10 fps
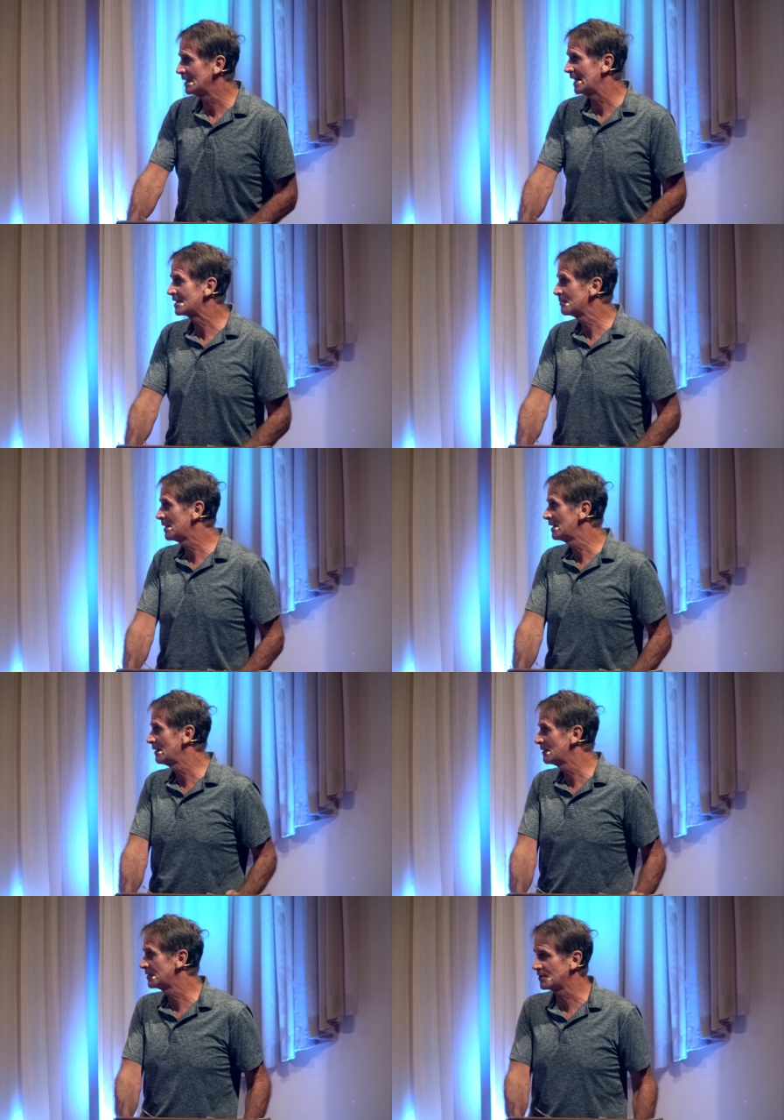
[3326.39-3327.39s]
and that's why you
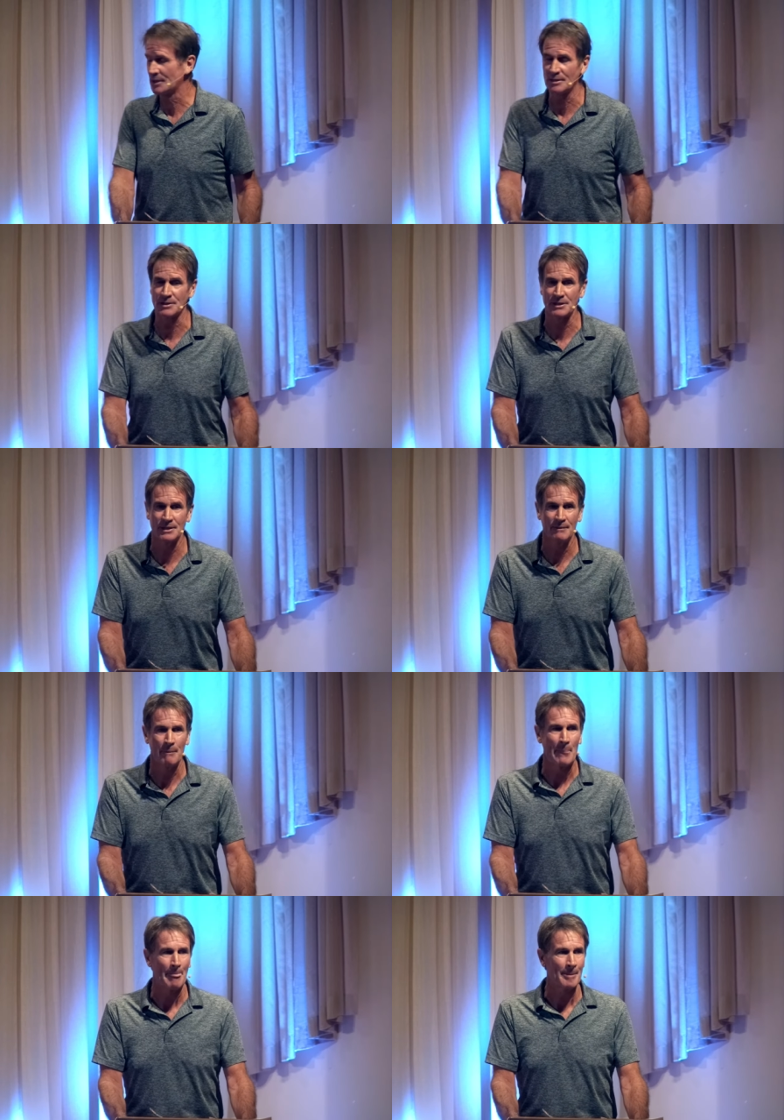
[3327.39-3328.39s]
go to church,
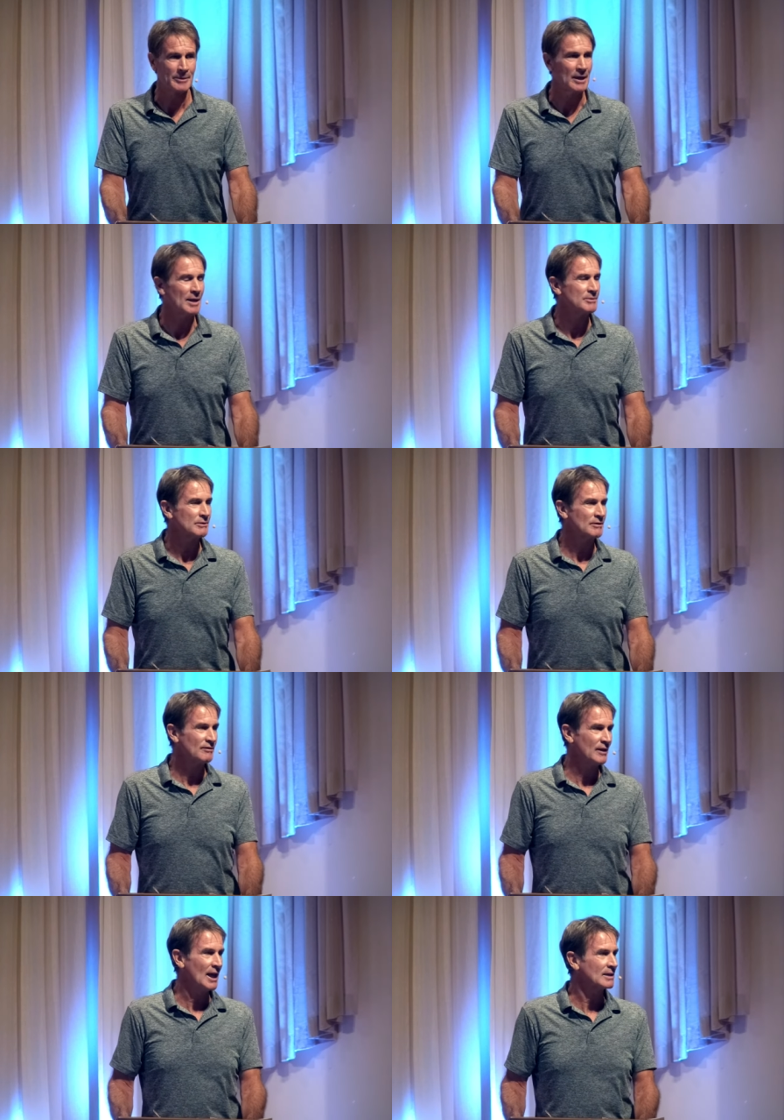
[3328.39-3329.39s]
time to
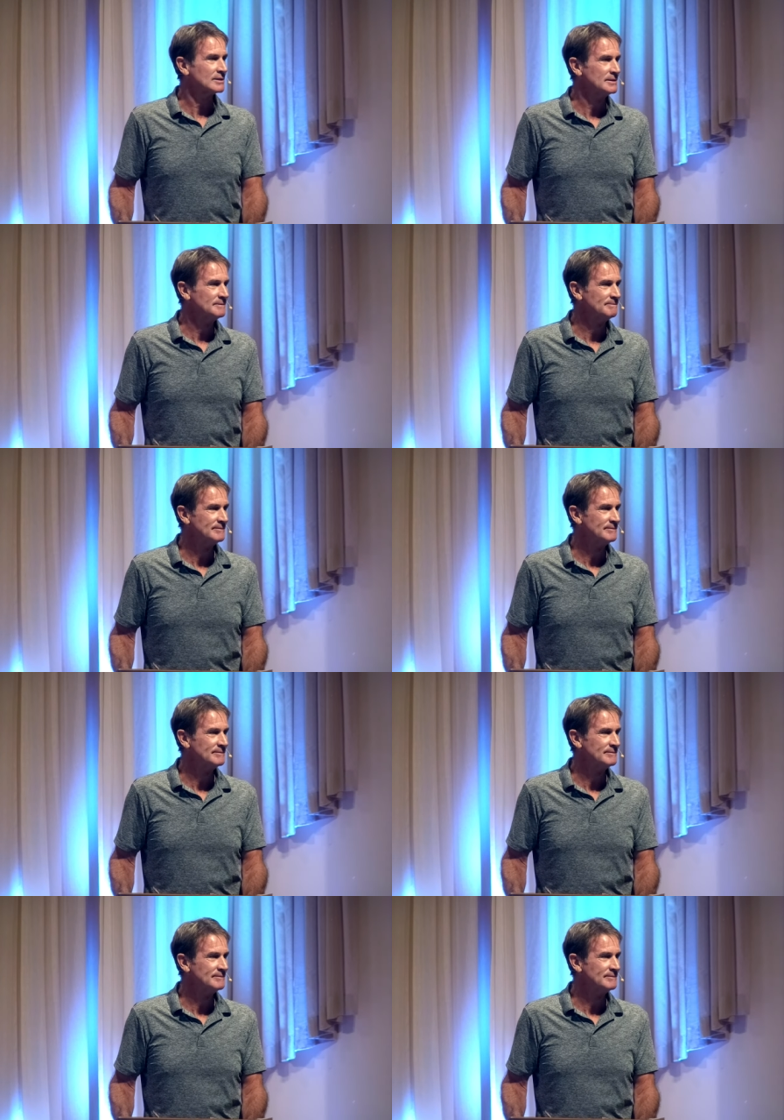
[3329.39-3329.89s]
reflect.